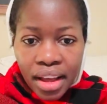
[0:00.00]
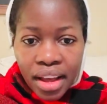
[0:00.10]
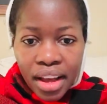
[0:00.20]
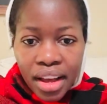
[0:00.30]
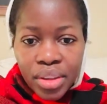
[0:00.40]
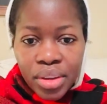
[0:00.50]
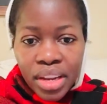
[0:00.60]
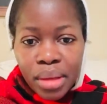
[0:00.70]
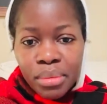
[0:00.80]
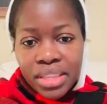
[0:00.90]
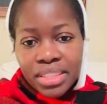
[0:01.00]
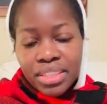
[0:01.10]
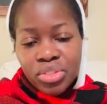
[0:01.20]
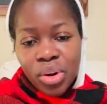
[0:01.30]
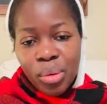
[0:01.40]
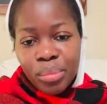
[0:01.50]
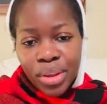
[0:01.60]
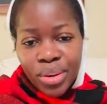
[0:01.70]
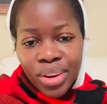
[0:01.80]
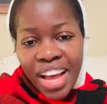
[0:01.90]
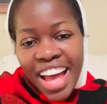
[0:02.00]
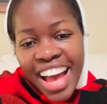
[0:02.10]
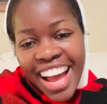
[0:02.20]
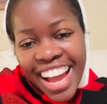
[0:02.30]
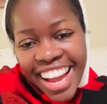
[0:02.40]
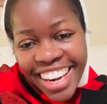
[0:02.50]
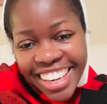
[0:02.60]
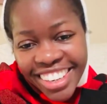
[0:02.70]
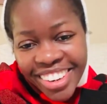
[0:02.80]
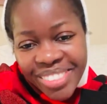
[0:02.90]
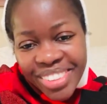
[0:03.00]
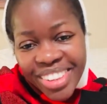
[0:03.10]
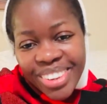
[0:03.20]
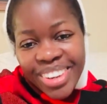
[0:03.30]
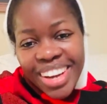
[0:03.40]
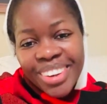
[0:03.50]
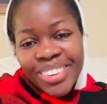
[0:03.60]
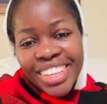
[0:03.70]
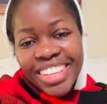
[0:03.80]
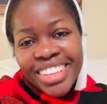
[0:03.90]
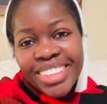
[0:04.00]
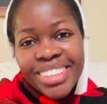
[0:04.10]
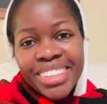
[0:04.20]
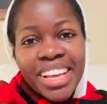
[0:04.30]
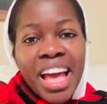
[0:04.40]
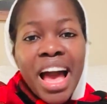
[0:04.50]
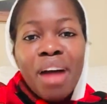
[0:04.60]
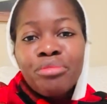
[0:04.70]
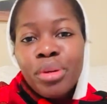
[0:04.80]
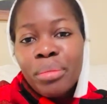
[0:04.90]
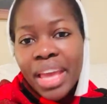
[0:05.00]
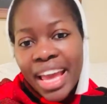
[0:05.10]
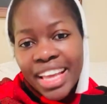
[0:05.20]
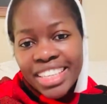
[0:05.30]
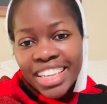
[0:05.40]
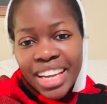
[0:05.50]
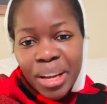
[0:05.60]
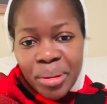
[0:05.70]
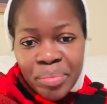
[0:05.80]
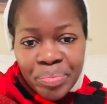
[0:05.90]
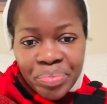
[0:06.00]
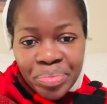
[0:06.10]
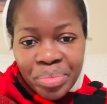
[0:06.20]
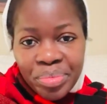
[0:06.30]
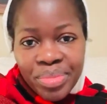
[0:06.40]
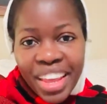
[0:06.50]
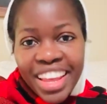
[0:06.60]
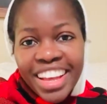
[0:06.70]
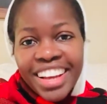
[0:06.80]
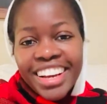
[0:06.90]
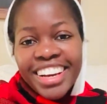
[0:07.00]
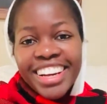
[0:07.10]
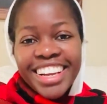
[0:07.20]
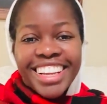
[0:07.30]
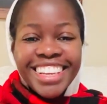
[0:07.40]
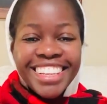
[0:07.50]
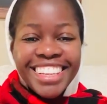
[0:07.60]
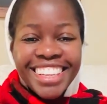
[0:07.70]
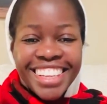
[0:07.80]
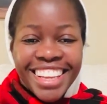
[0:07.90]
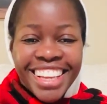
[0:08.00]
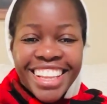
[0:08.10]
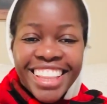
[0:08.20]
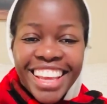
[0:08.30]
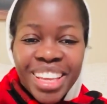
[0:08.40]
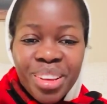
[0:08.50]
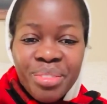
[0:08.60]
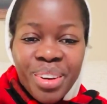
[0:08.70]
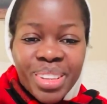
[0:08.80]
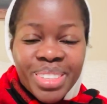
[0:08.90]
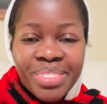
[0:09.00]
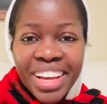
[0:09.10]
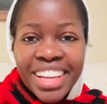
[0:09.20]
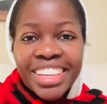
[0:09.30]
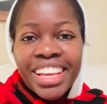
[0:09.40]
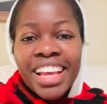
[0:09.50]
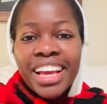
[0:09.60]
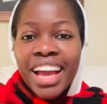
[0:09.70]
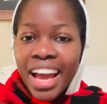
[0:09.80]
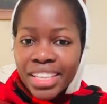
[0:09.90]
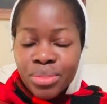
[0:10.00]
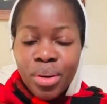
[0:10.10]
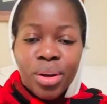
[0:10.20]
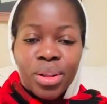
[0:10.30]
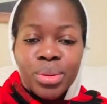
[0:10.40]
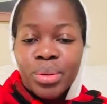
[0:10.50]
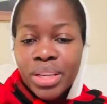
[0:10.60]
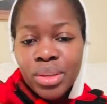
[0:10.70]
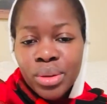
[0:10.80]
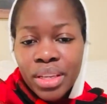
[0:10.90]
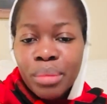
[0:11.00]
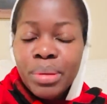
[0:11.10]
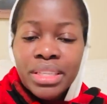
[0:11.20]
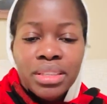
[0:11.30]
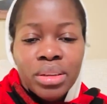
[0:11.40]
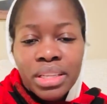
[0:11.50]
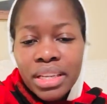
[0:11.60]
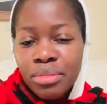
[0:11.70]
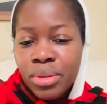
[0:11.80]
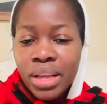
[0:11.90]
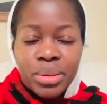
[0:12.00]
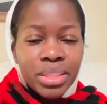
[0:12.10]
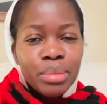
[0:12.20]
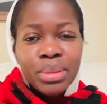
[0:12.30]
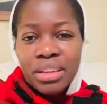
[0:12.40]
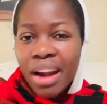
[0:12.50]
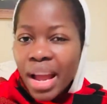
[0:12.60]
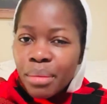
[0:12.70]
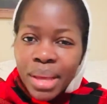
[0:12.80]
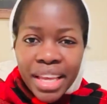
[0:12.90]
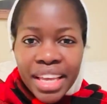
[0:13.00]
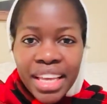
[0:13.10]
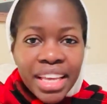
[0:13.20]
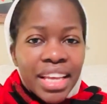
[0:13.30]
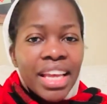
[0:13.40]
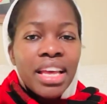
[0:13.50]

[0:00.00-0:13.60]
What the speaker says: Your name is Romeo. Hi, Romeo. How are you? I'm from Kenya. Uh, thank you, Foxman. Guys, for all who are new here, please don't leave without subscribing,